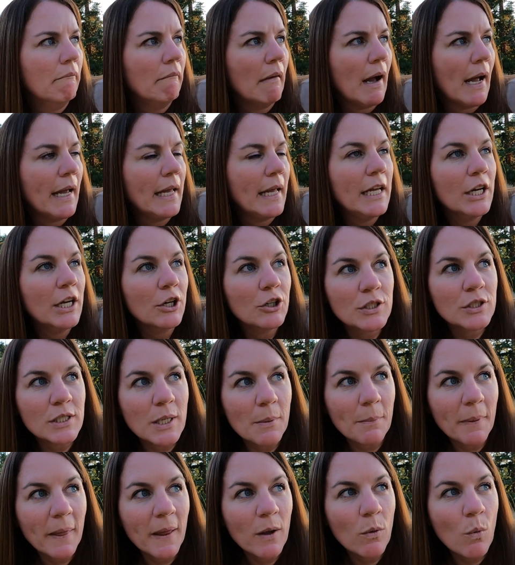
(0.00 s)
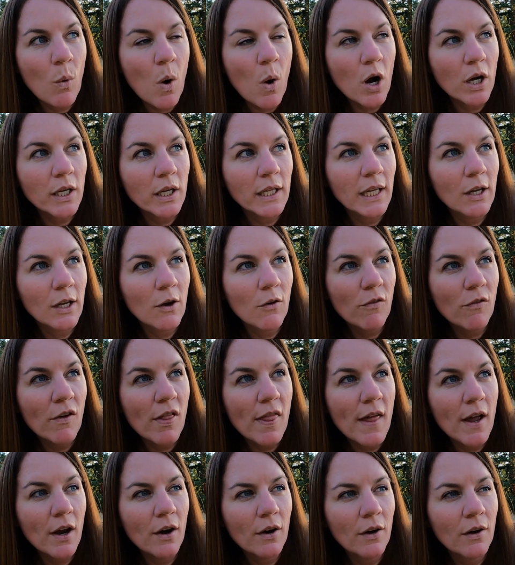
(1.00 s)
I hear something walking over
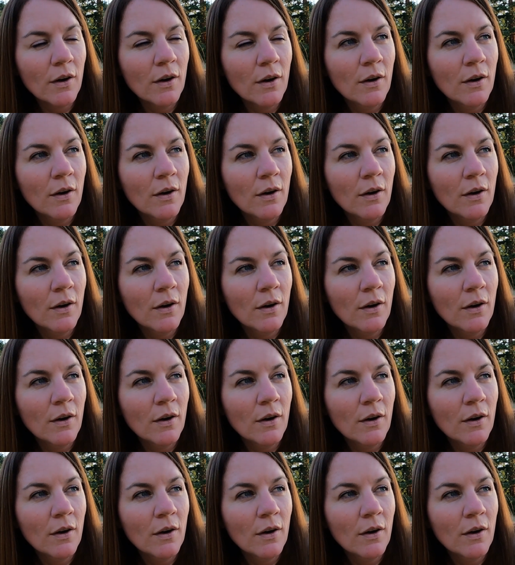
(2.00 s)
there.